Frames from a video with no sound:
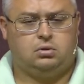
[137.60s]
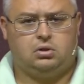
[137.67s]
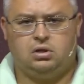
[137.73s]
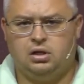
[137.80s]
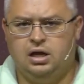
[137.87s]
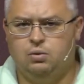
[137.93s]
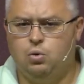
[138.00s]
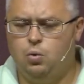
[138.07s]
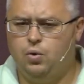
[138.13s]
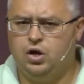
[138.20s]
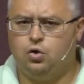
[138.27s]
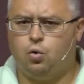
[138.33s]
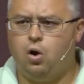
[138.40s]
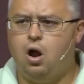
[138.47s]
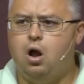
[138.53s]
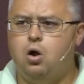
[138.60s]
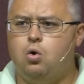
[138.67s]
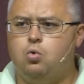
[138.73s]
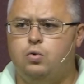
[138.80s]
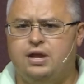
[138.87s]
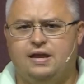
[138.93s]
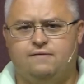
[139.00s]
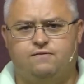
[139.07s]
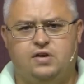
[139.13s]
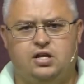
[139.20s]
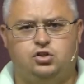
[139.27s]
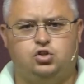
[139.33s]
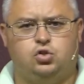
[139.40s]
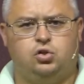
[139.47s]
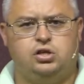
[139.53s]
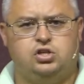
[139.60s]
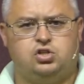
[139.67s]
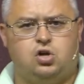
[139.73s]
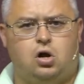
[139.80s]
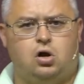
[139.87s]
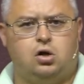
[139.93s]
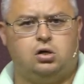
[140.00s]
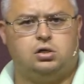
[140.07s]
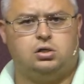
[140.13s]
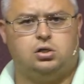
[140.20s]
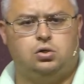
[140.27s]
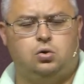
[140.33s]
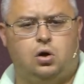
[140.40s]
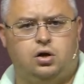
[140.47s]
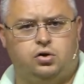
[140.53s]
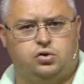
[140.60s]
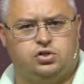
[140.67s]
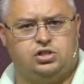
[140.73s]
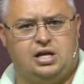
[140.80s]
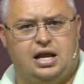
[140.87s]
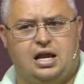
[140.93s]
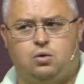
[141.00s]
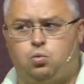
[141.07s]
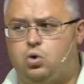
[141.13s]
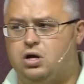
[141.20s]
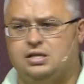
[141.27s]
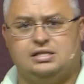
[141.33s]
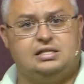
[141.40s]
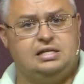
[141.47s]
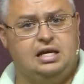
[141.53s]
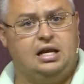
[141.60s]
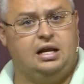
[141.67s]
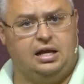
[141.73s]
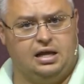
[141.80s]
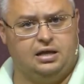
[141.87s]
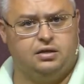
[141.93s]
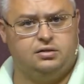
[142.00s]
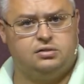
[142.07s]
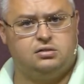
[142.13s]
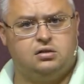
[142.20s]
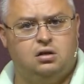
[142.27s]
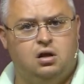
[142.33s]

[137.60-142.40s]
And when we grow, we eventually start to understand what sin is